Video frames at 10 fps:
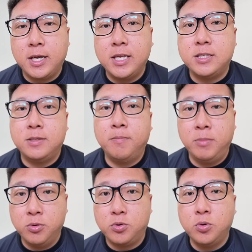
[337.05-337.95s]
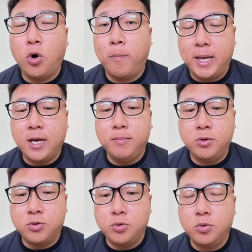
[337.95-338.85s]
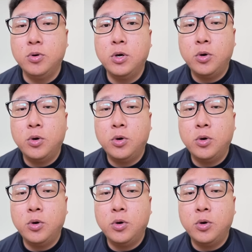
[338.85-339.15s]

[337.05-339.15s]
against Mewtwo or Mega Mewtwo,